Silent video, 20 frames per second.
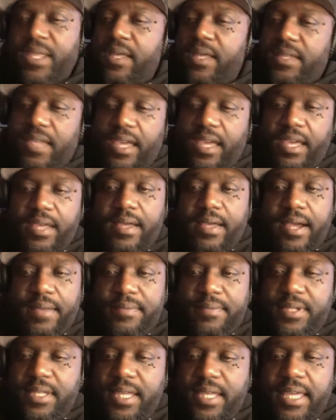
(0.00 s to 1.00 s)
yeah,
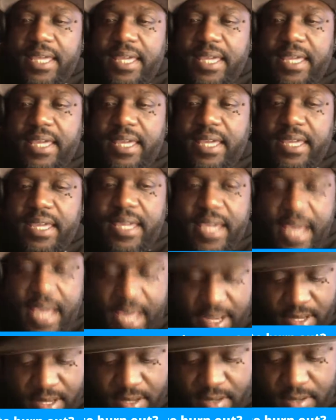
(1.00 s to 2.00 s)
he
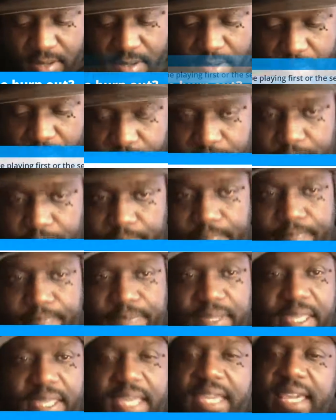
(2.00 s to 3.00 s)

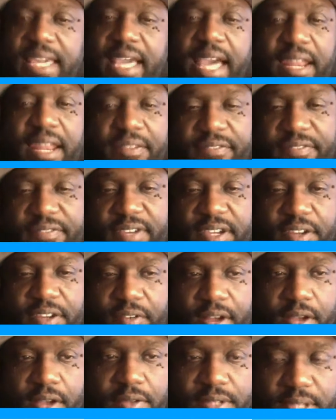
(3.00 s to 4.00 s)
gotta figure
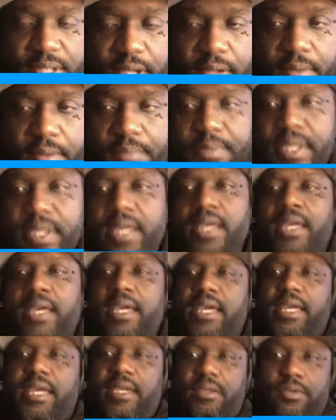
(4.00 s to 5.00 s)
out something.
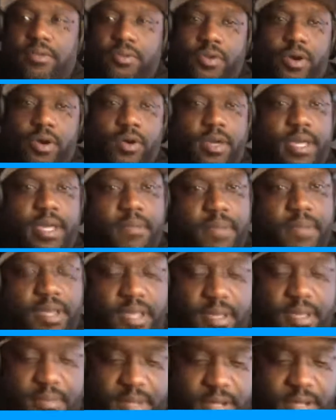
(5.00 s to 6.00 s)
You know, him
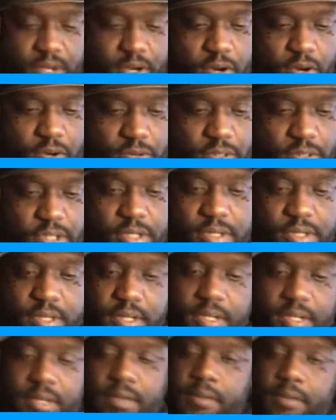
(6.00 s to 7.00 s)
and the coach,
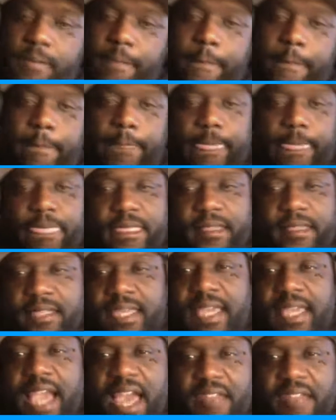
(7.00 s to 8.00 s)
he
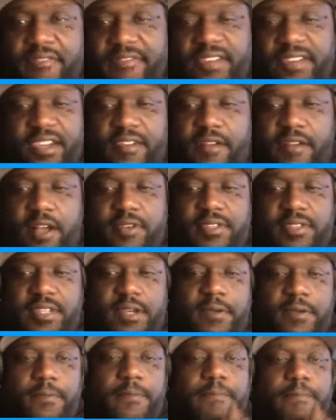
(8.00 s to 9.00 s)
gotta figure out
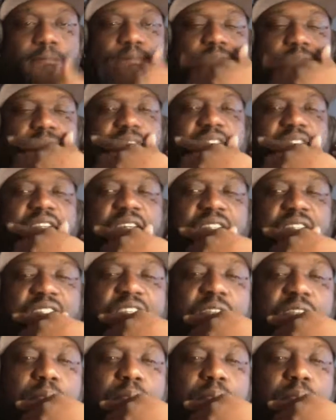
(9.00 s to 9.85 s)
something to the